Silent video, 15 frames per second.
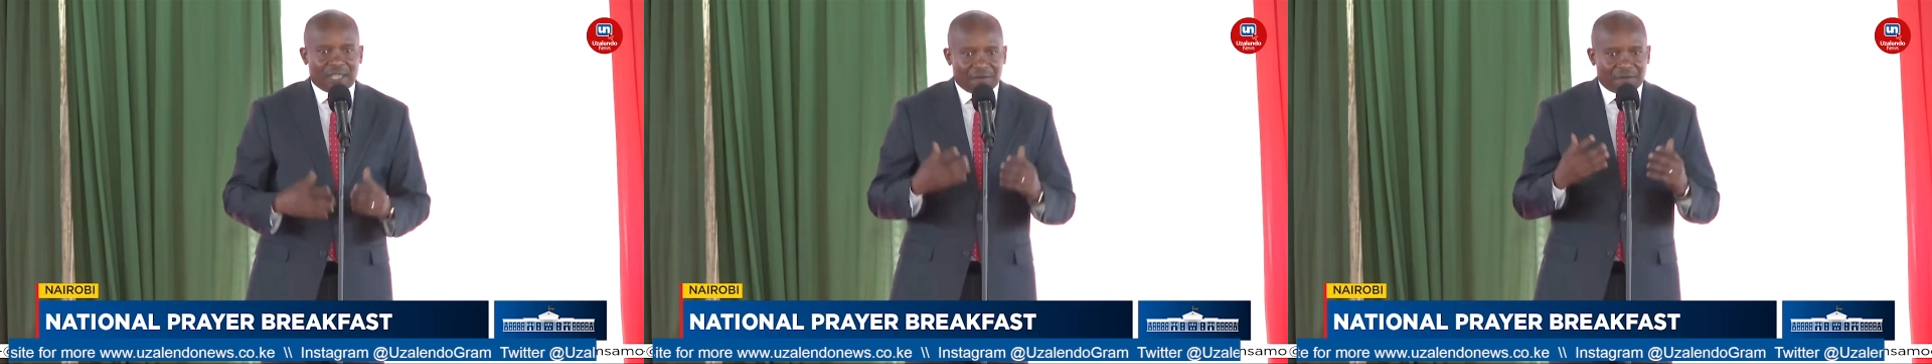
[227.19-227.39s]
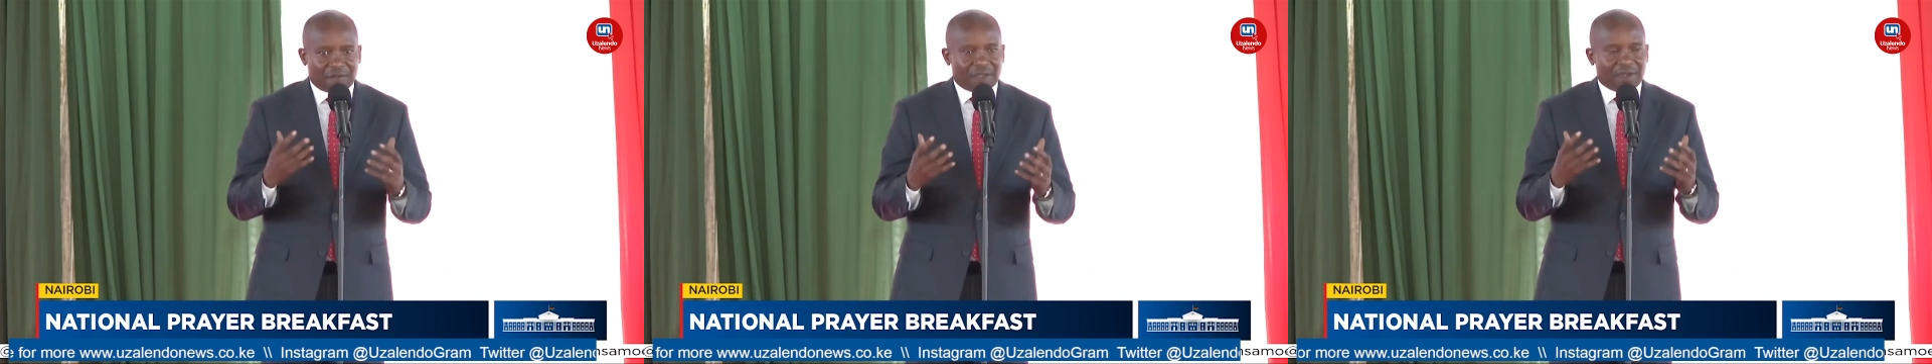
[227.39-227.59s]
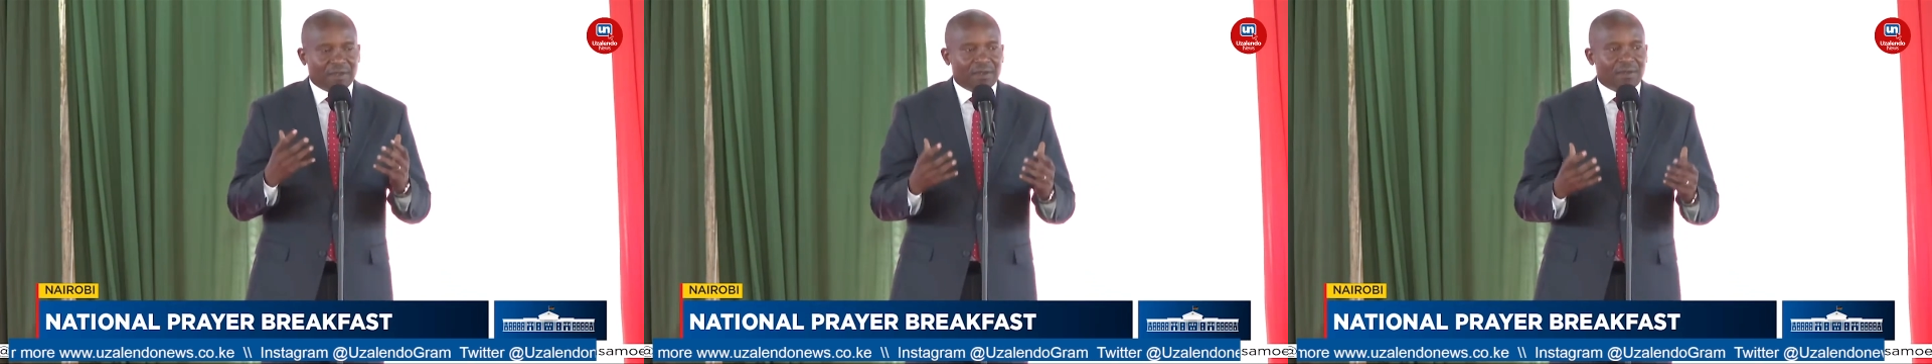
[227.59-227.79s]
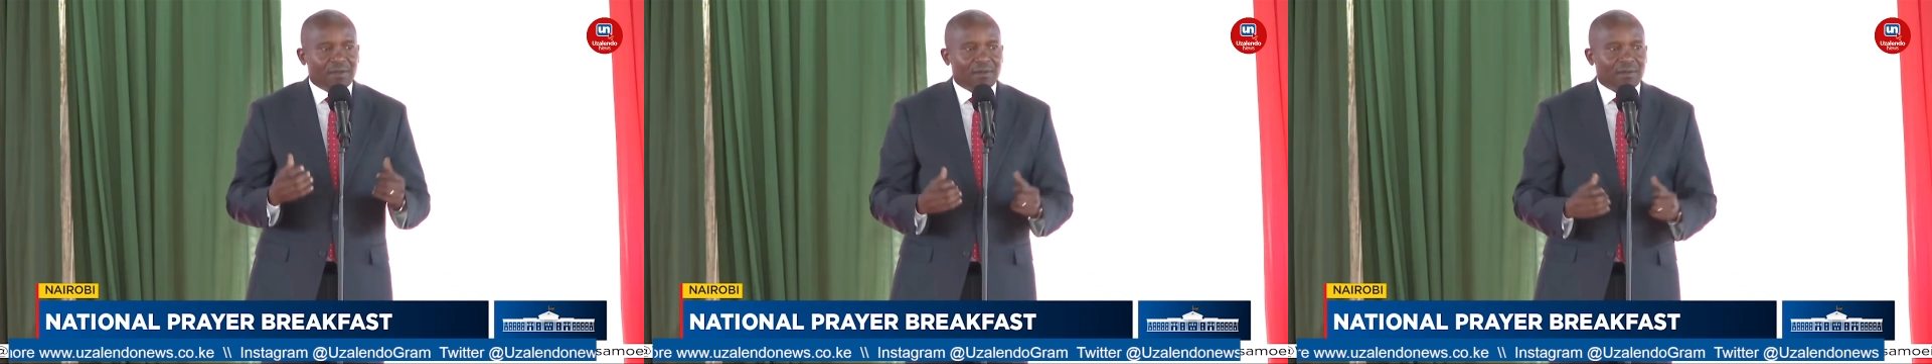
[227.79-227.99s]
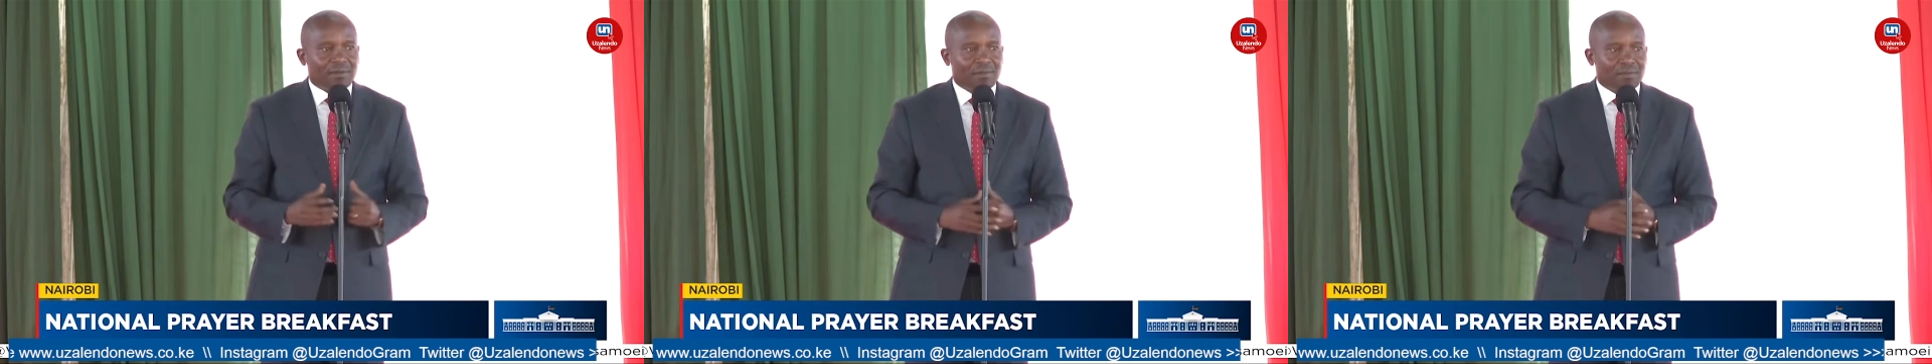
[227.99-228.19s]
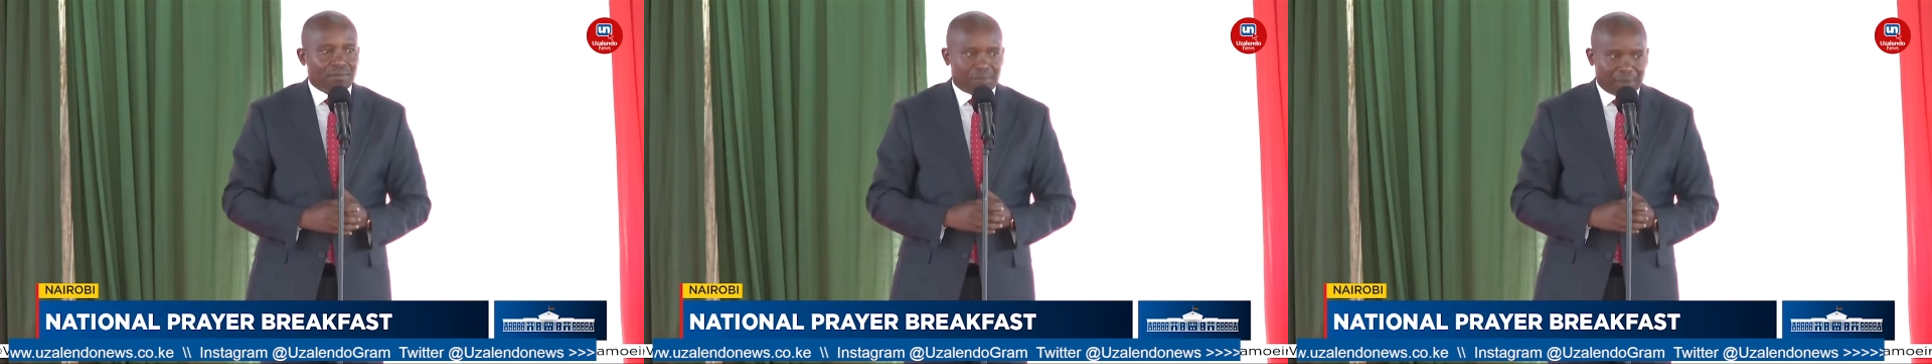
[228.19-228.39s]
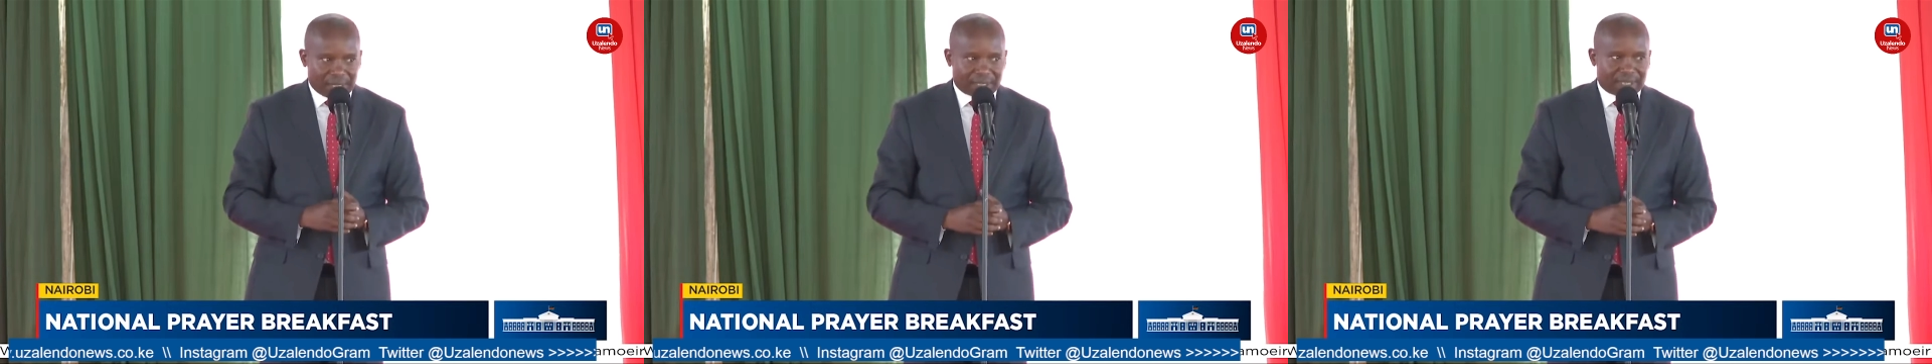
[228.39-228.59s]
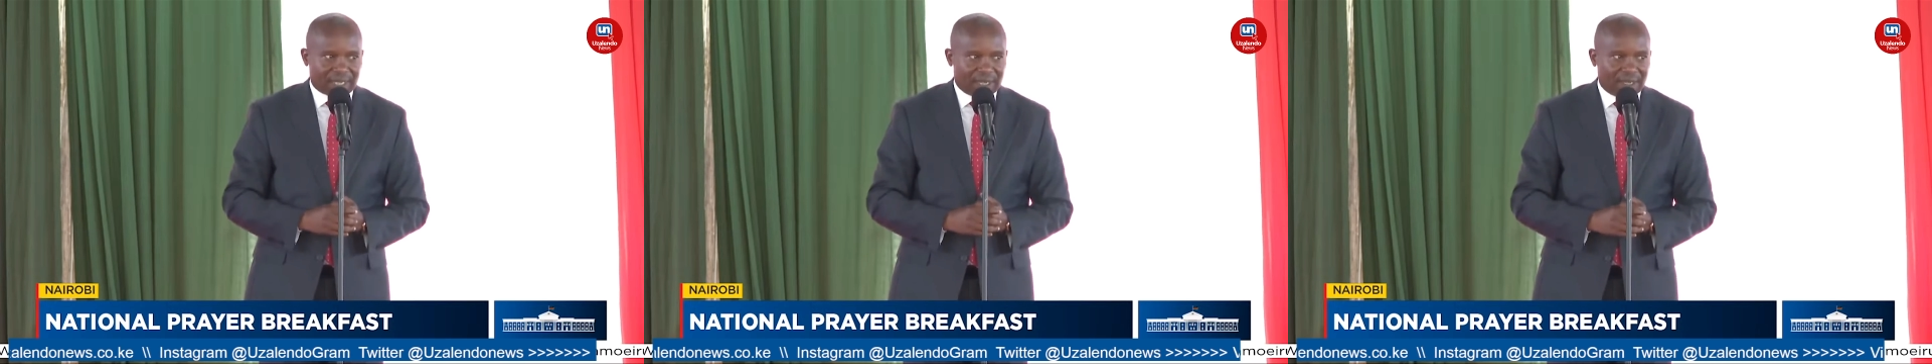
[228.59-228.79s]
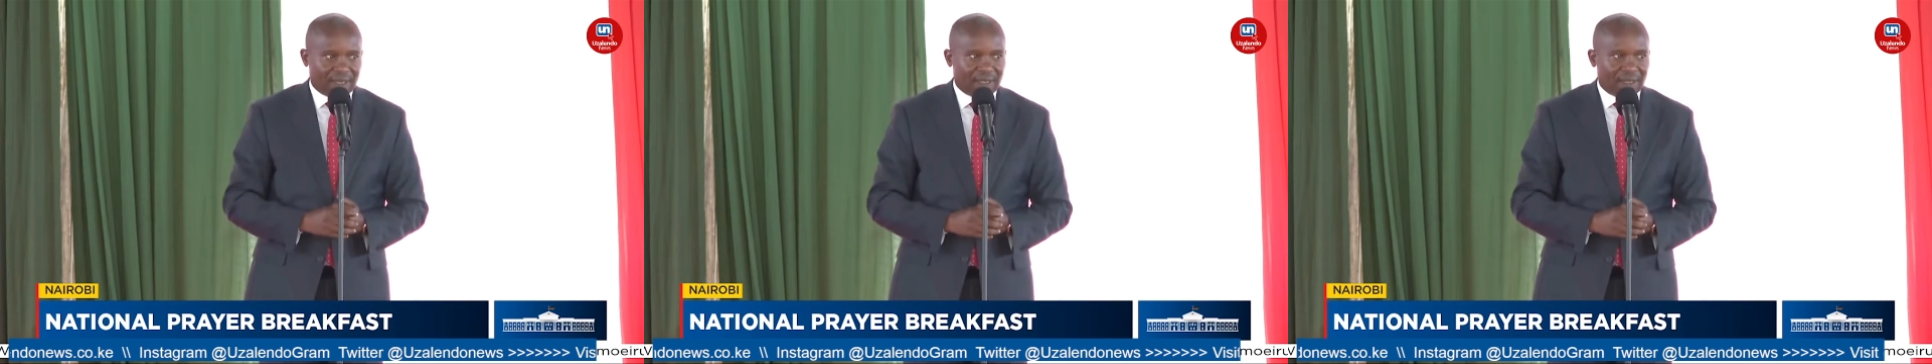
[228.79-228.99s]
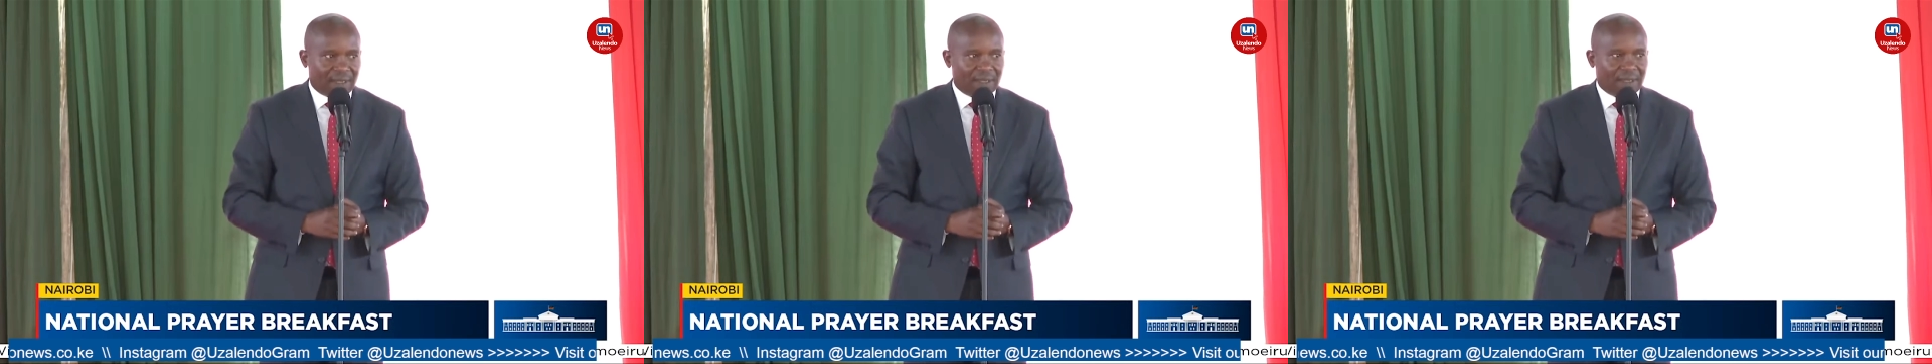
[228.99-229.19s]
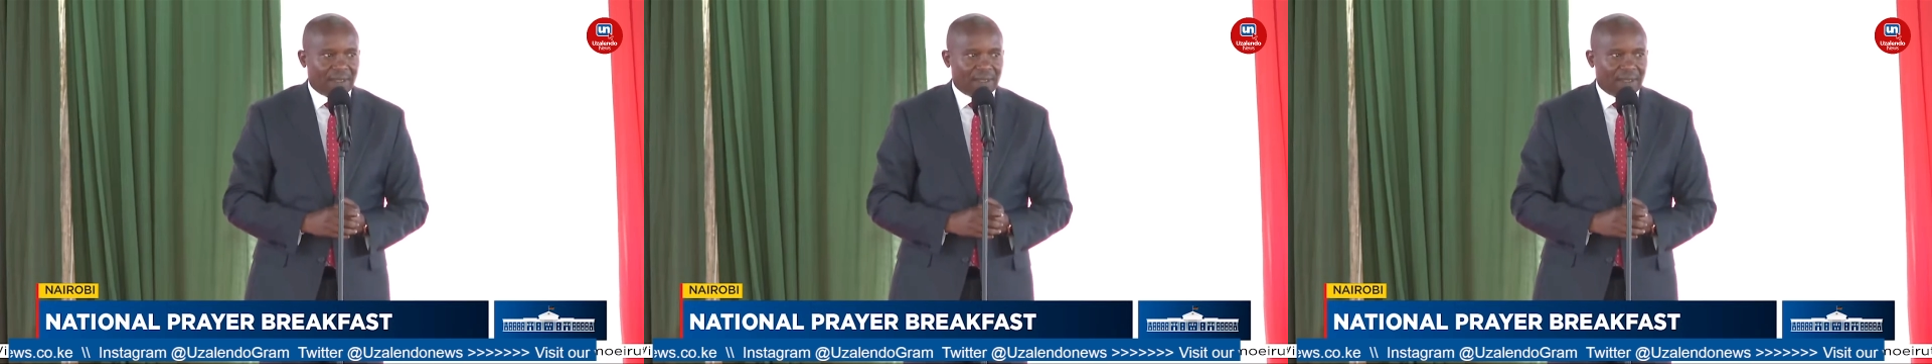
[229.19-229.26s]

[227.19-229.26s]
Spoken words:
even better.